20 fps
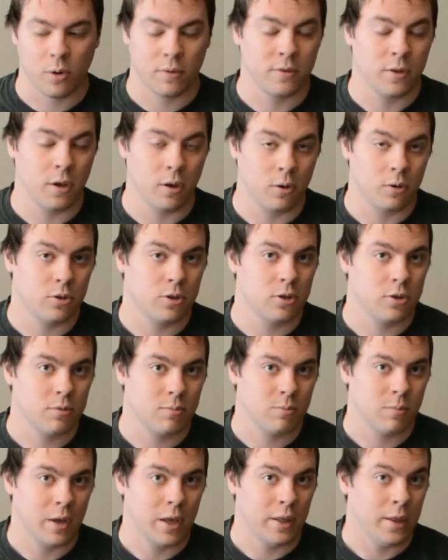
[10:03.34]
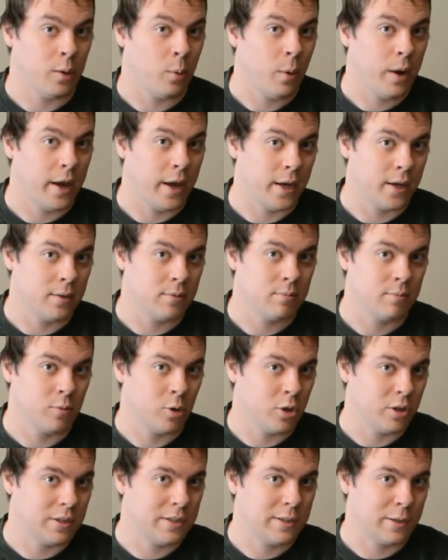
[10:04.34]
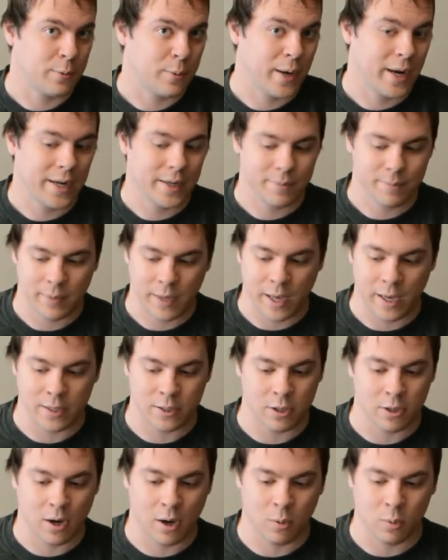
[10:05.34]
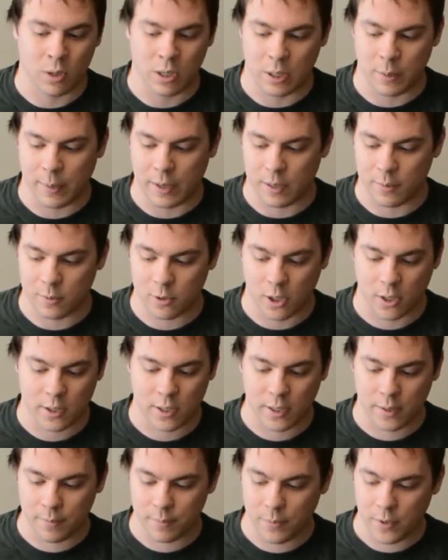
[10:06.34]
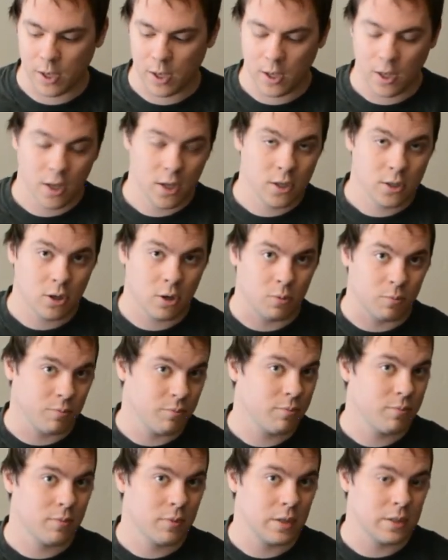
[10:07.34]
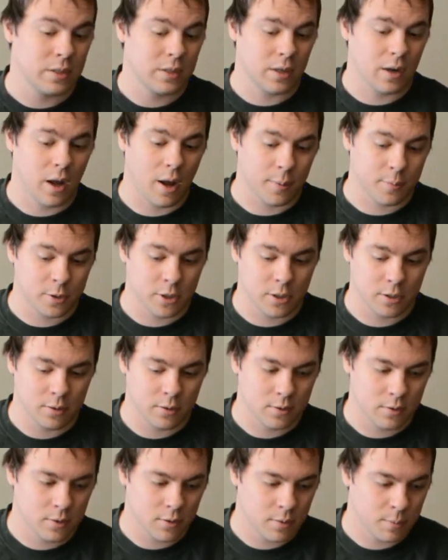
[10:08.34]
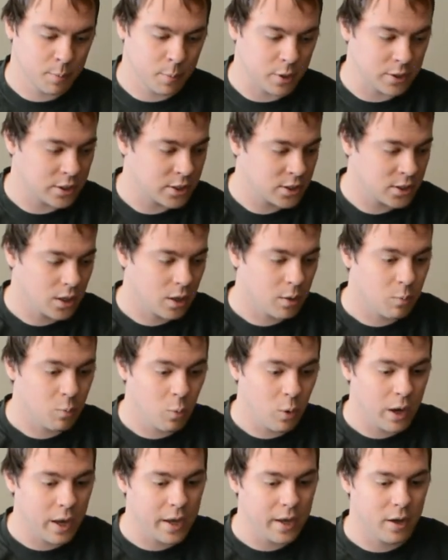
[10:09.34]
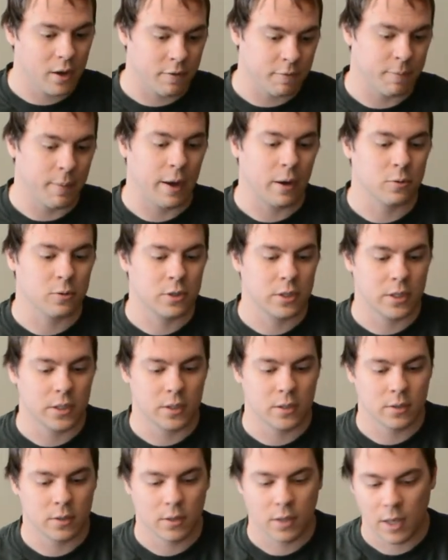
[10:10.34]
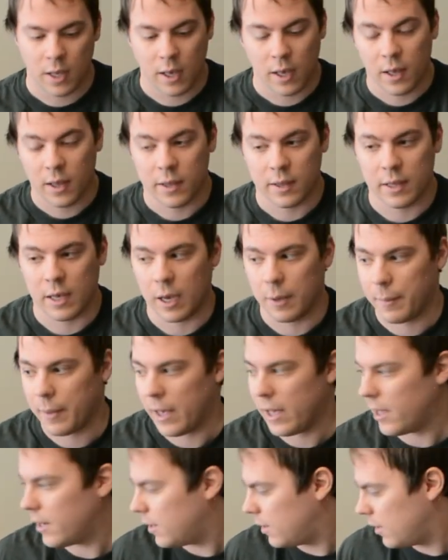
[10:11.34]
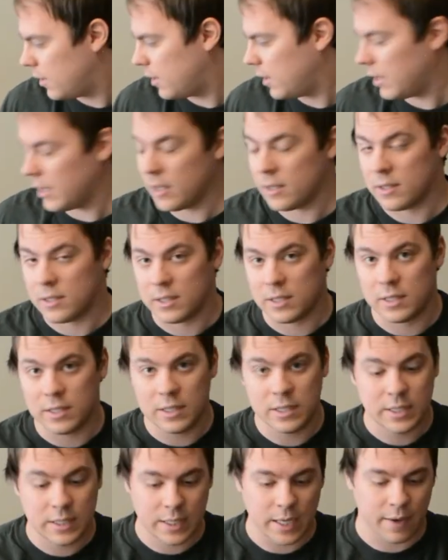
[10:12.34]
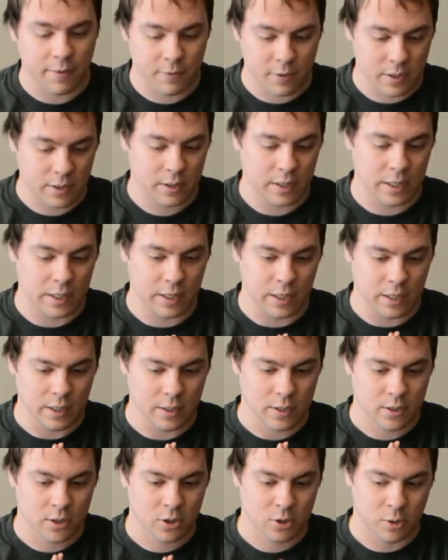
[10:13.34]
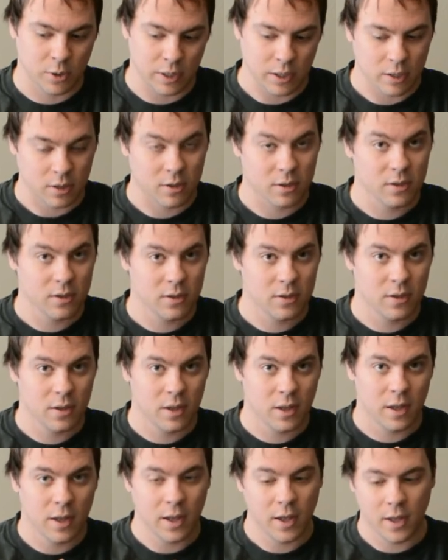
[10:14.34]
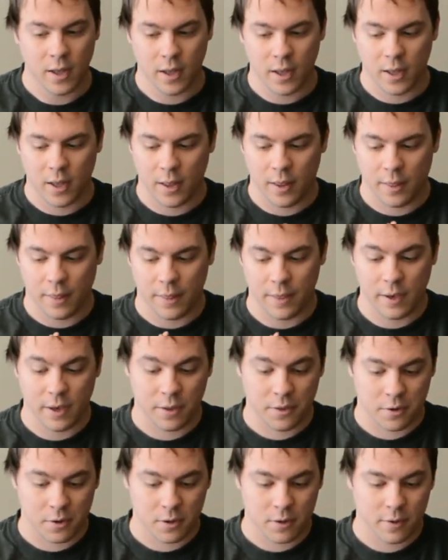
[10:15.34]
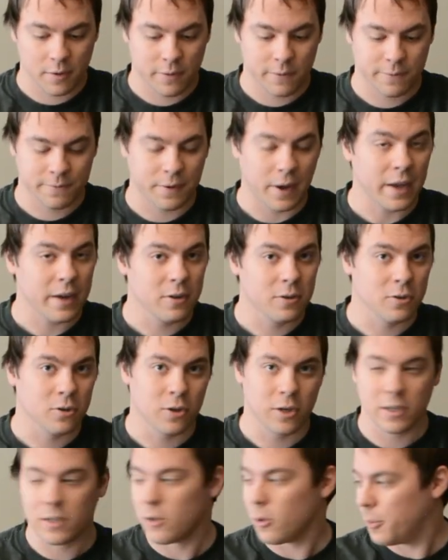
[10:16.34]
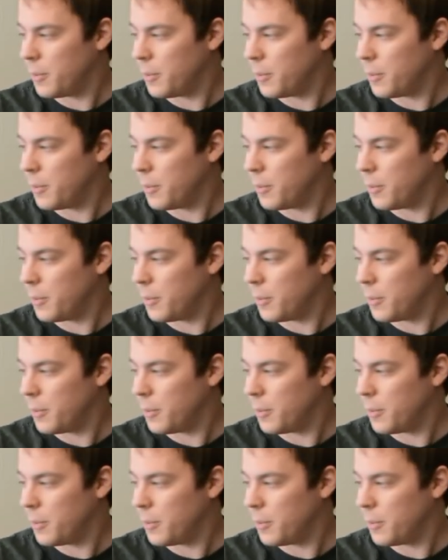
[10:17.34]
if the yoke's just in the way, you can still write and you're not worrying about obstructing it. So this is an option, but some way of mounting the iPad is definitely critical. The other final critical